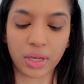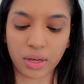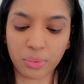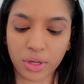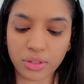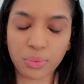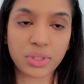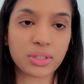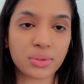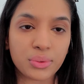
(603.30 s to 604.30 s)
yeah, we also
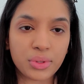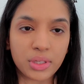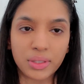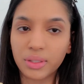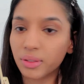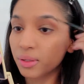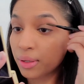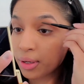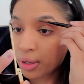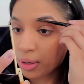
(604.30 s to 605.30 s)
went to the
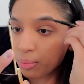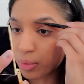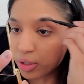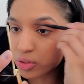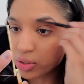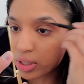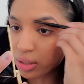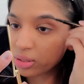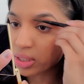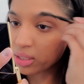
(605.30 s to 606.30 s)
march
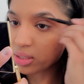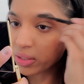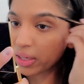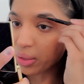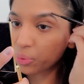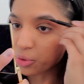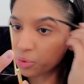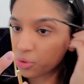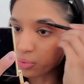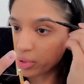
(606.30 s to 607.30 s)
in DC, which
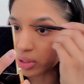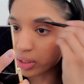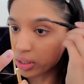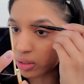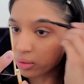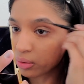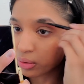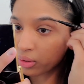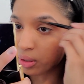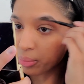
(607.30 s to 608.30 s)
was really
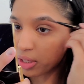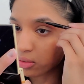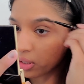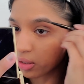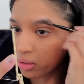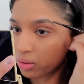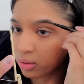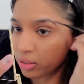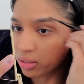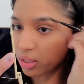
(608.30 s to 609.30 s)
amazing.
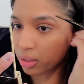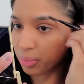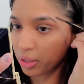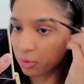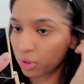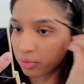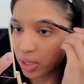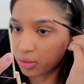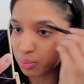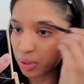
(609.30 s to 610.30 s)
They said about
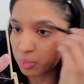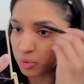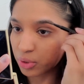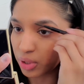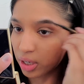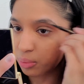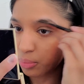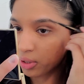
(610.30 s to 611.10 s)
12,000 people showed up.